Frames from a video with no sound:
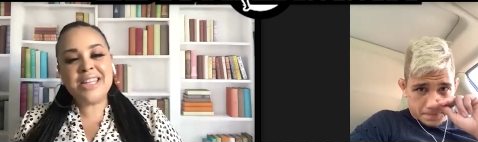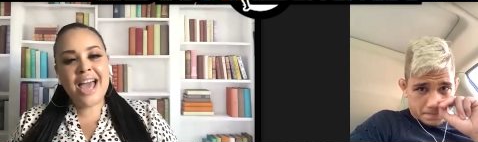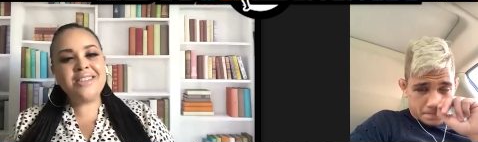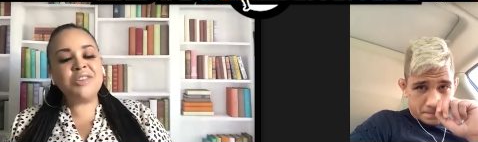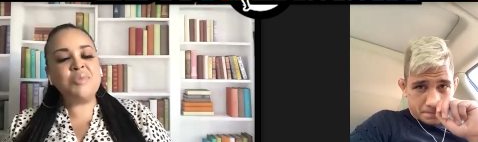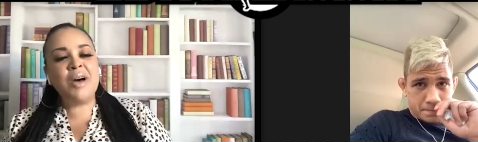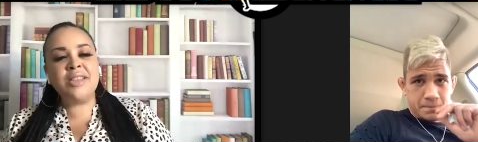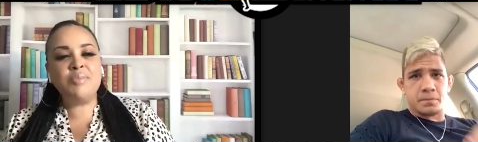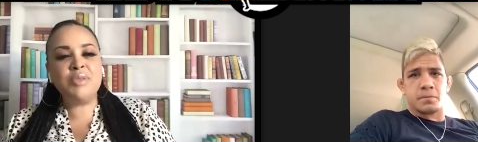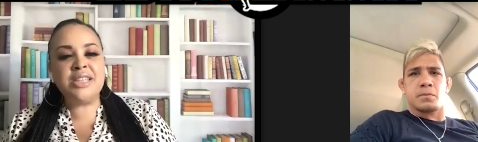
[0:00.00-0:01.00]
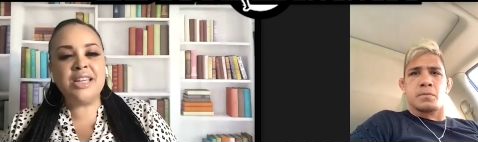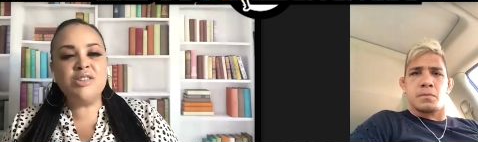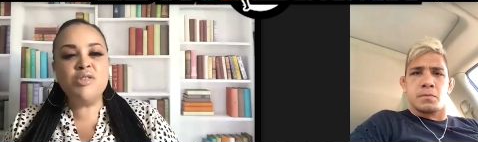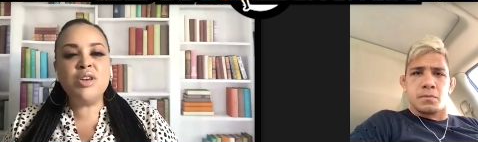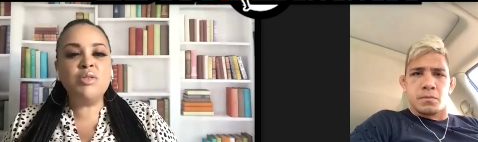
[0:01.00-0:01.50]
Speaker 1: going to ask you about that, because I
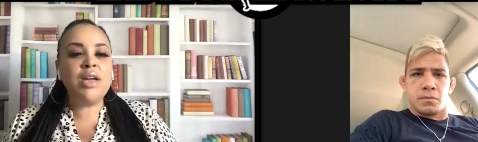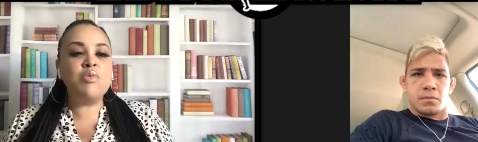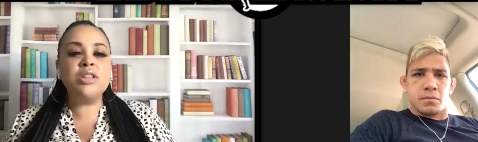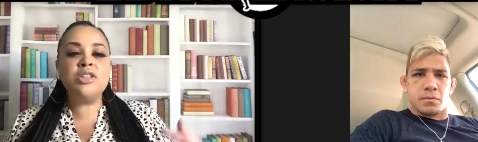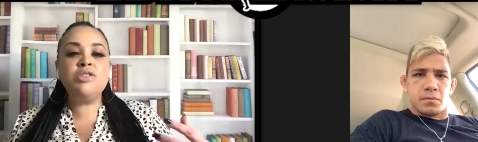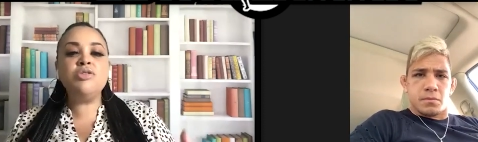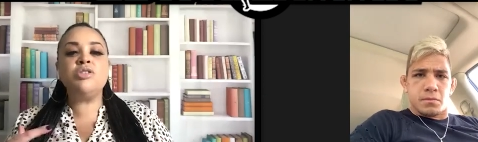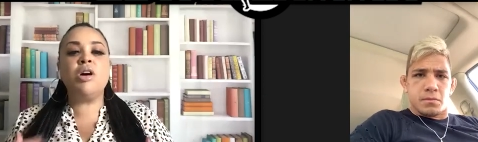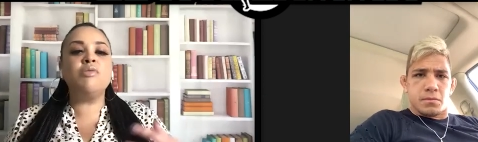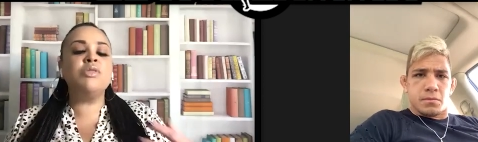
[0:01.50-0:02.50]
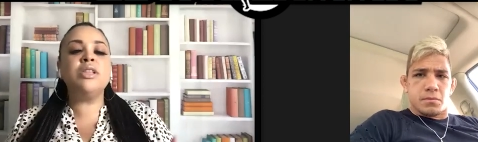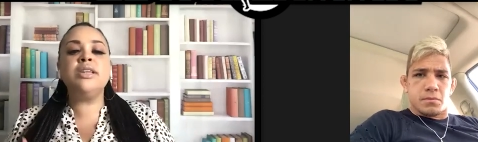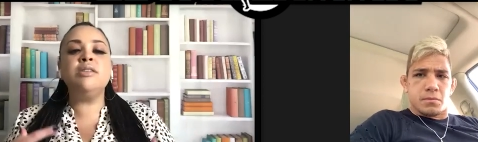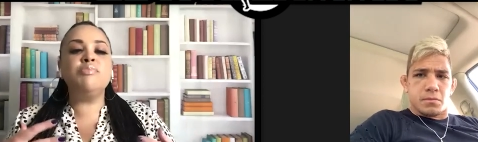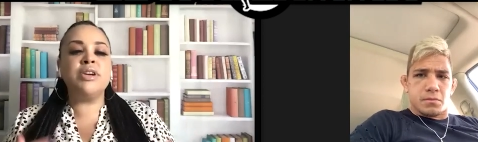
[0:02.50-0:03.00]
know that, like, once you start
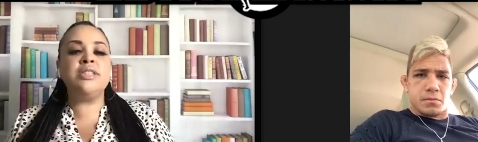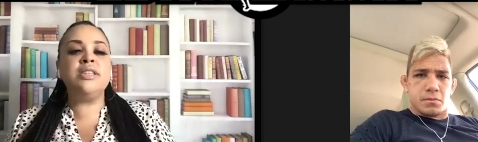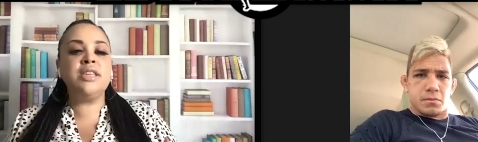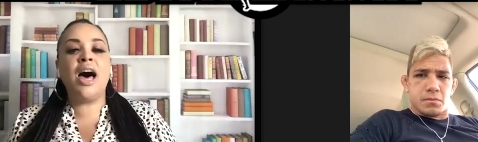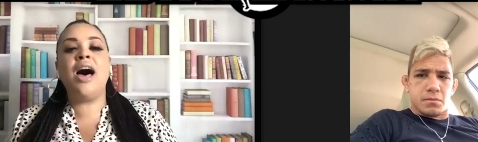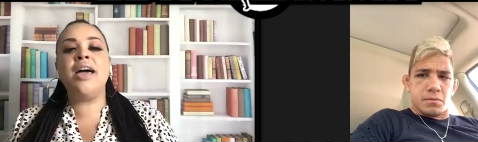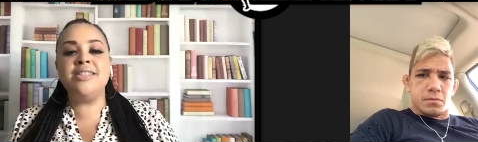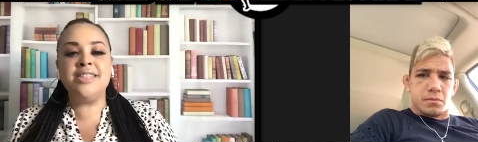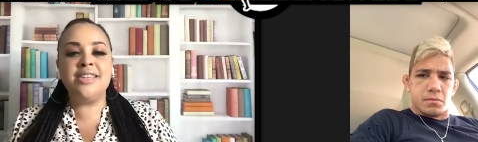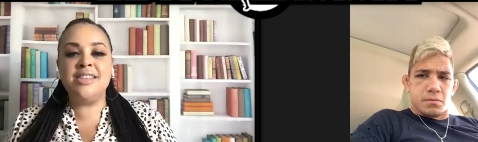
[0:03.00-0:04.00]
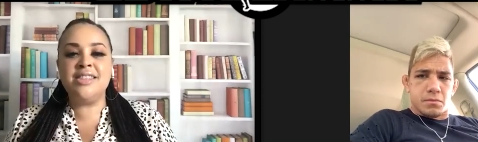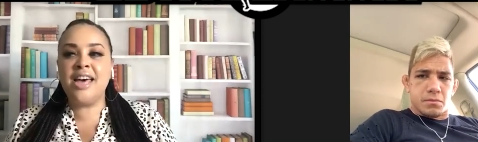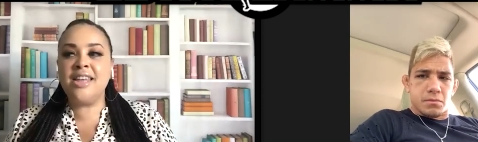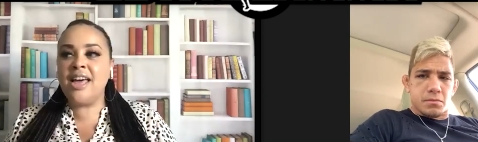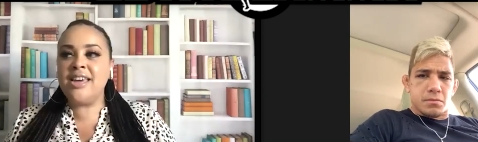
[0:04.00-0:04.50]
really embracing the idea
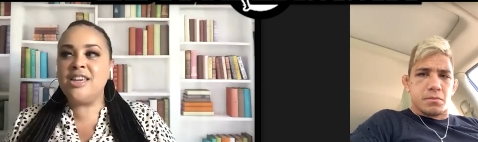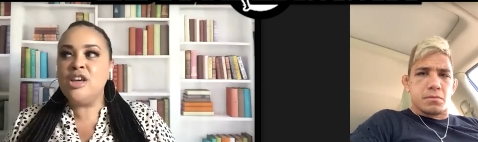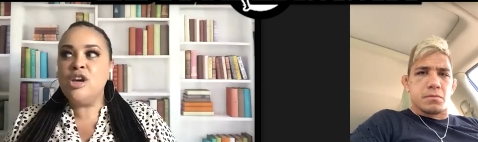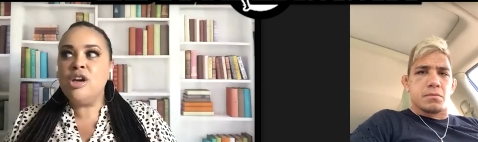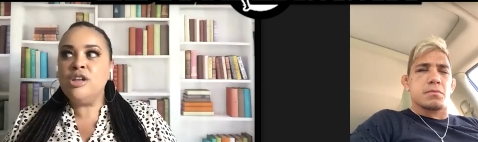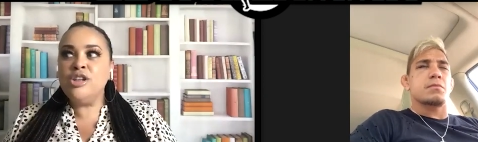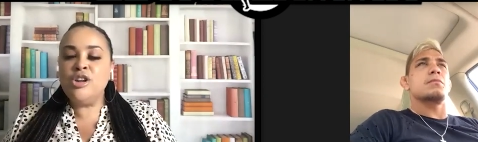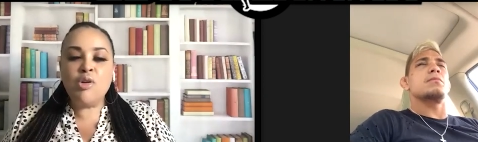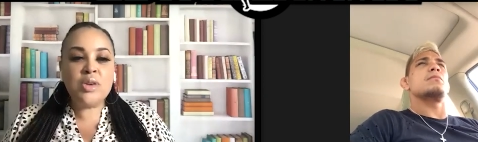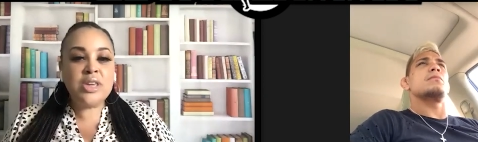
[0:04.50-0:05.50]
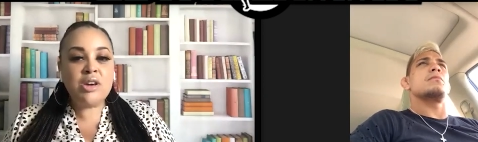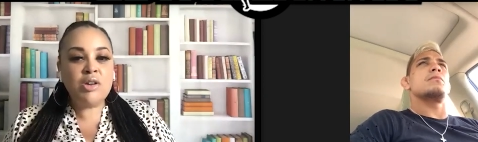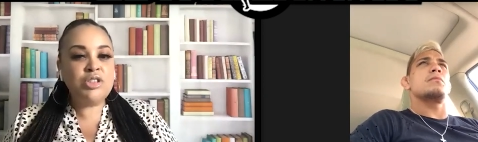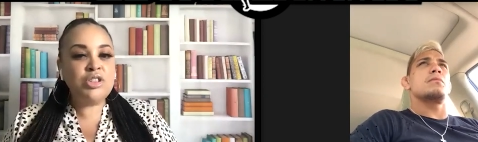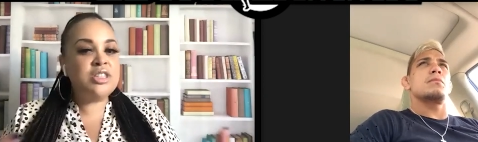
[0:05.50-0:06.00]
that, like, you know, we
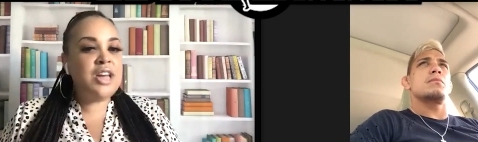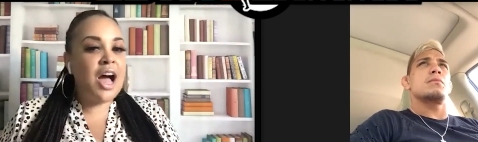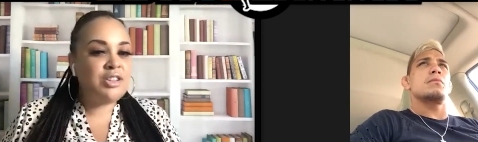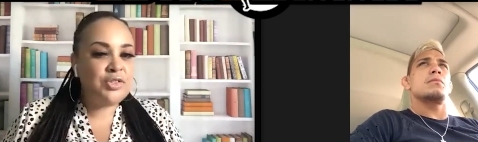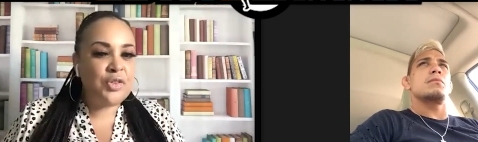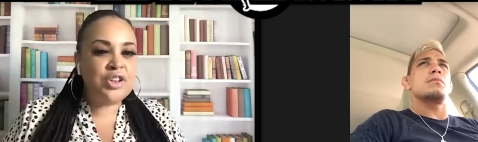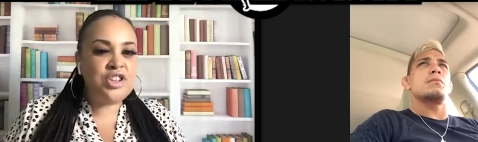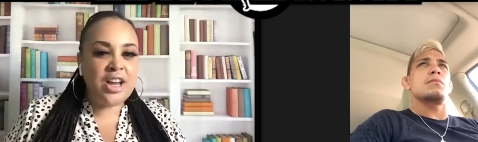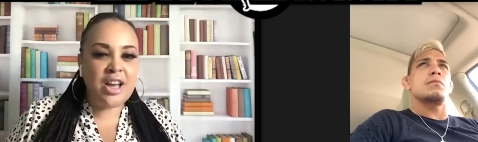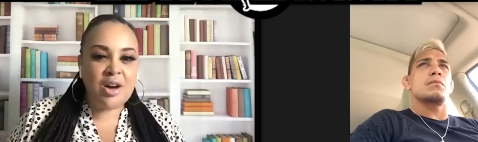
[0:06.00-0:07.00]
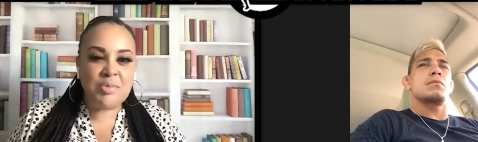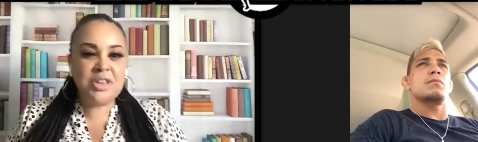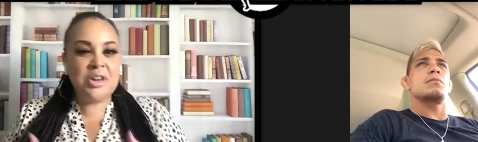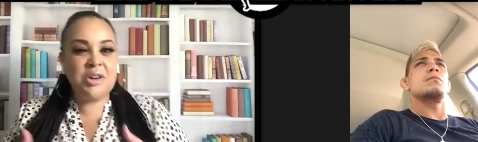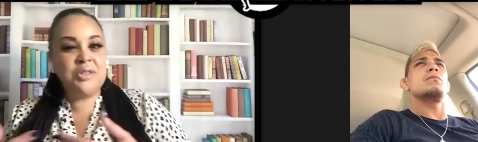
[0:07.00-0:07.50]
go to the doctor for a checkup,
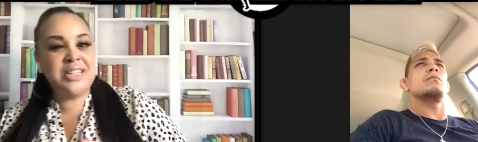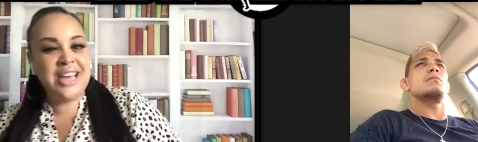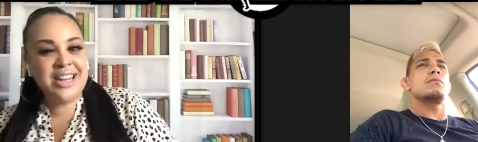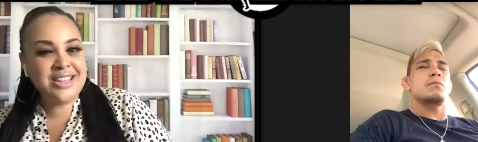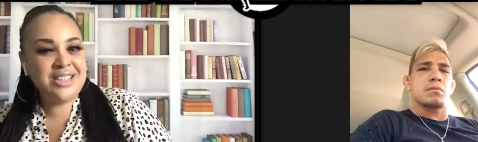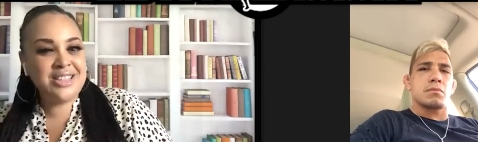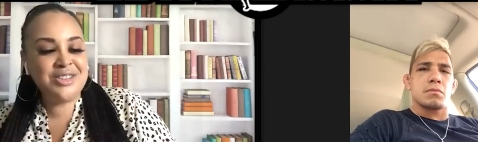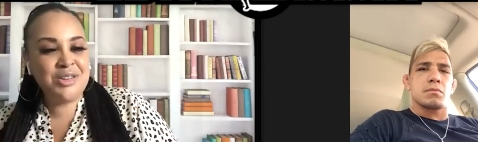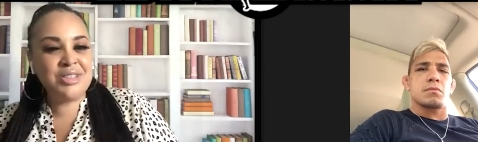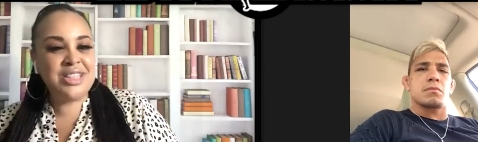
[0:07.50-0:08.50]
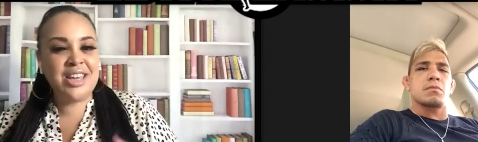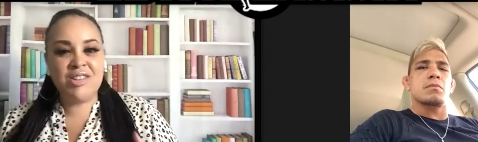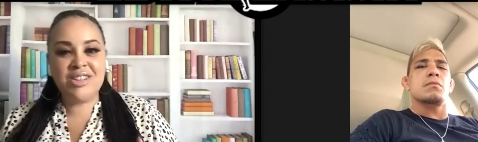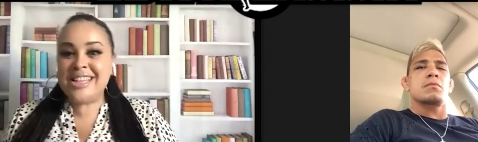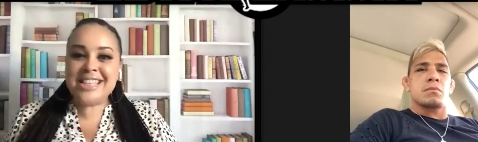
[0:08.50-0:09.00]
we go to a dentist, you know, to get
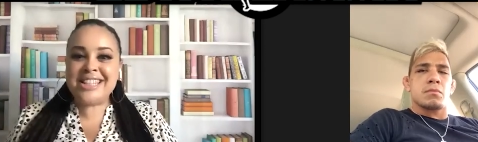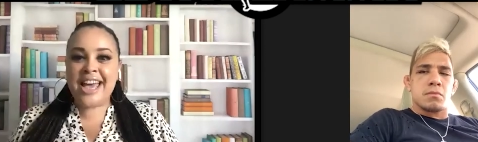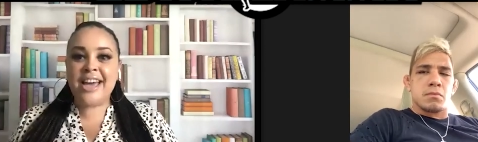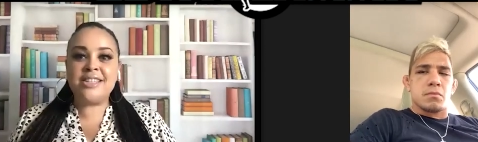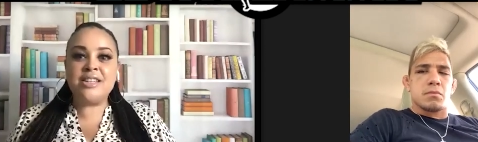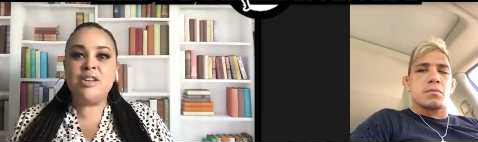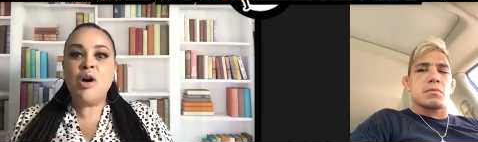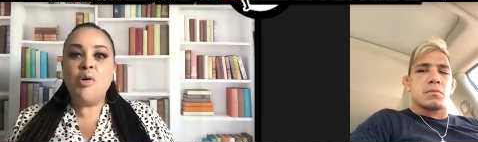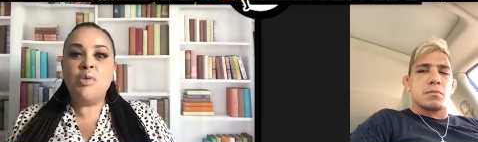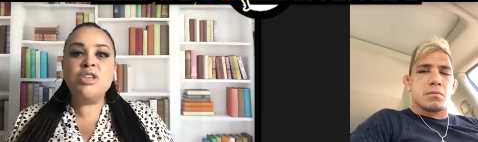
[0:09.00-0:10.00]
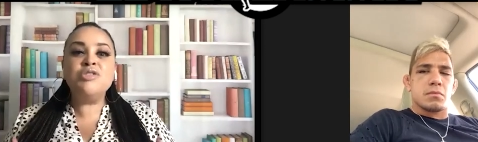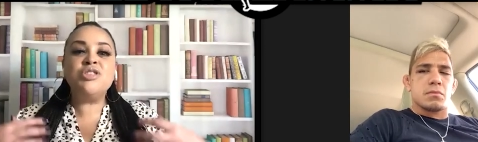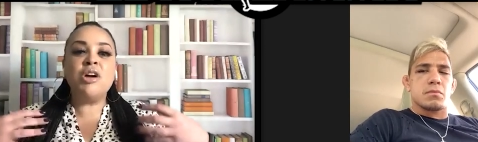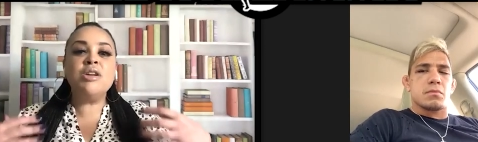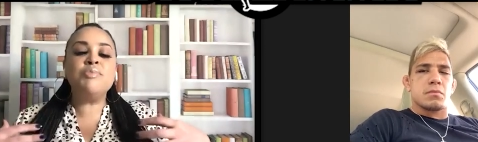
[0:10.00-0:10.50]
our teeth checked. And when you
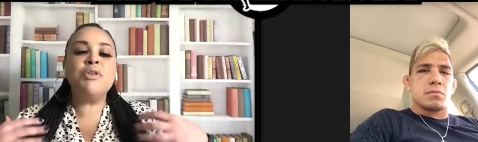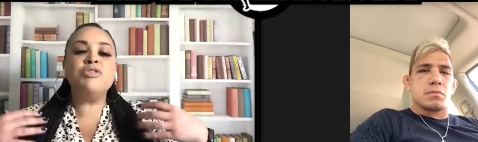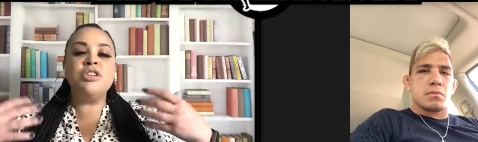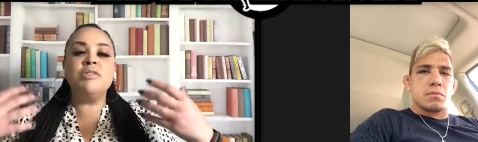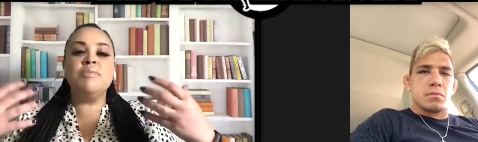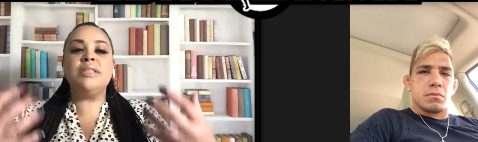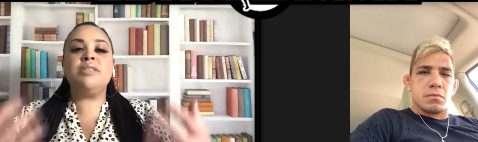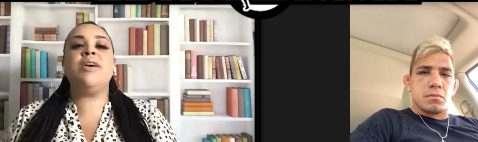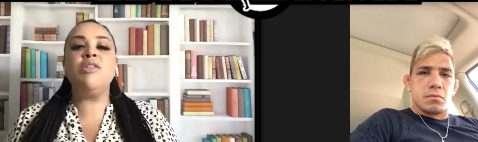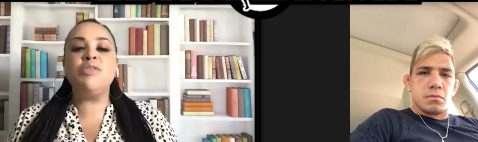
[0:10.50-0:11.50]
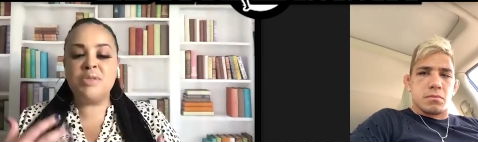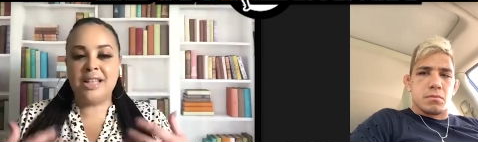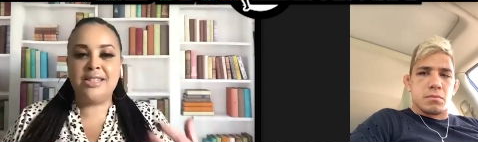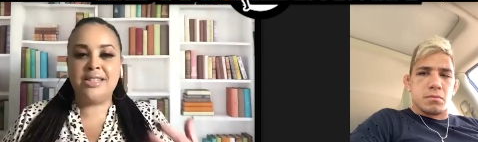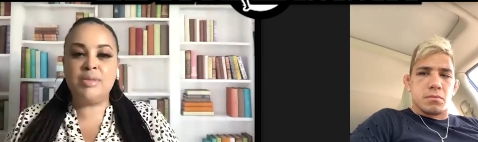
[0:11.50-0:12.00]
start approaching your mental health with
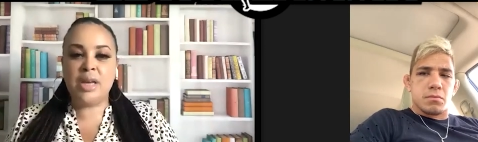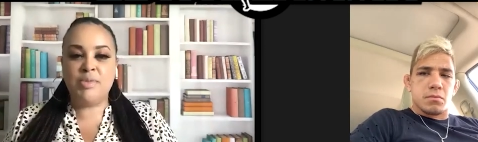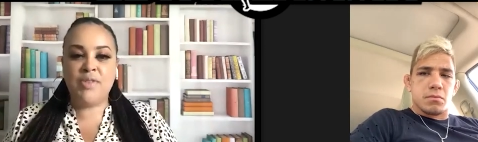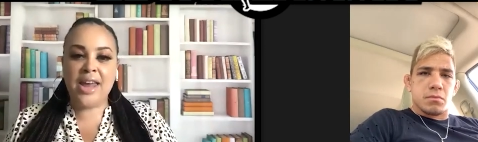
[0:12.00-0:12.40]
that same type of